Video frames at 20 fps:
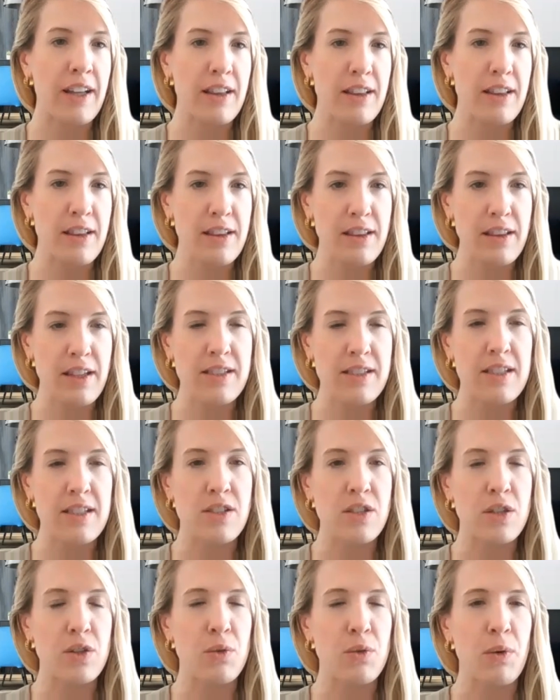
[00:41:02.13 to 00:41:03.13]
I
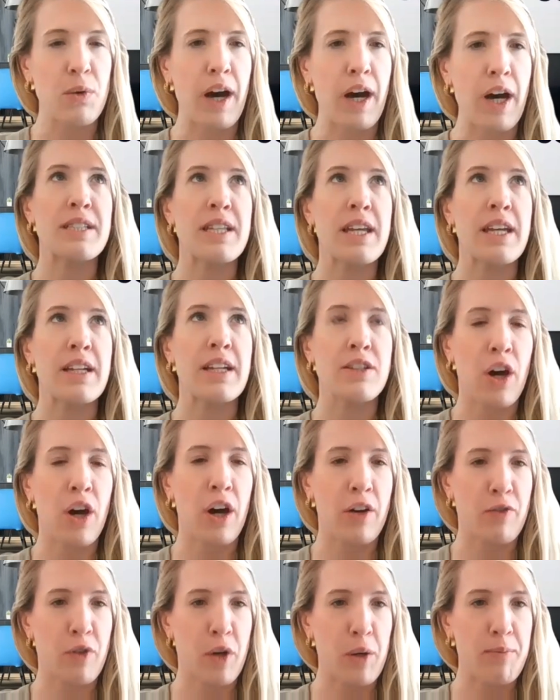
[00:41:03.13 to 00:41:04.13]
listened to, it was a
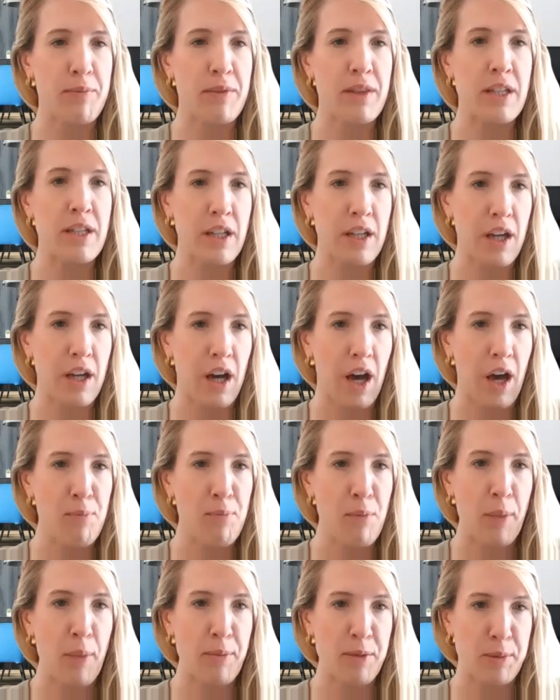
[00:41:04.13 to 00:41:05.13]
talk from the
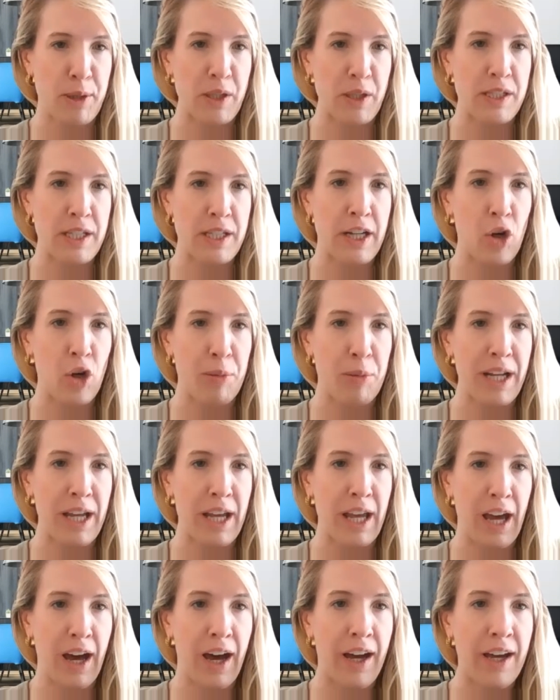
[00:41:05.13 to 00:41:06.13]
MOPS person at
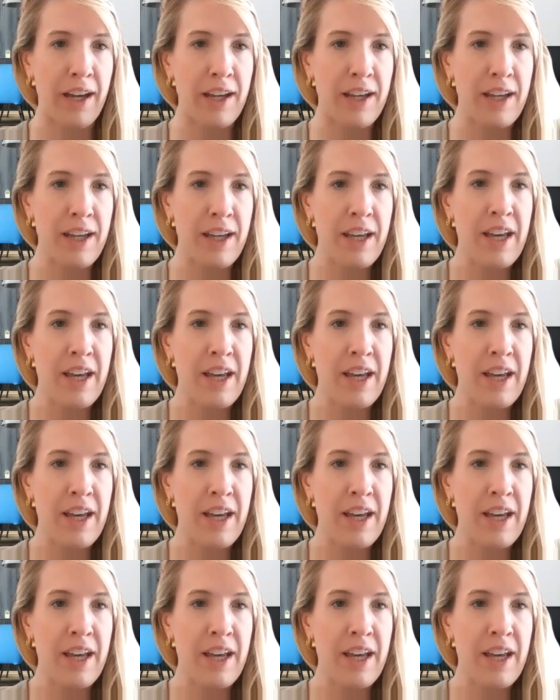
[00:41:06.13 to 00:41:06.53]
OpenAI,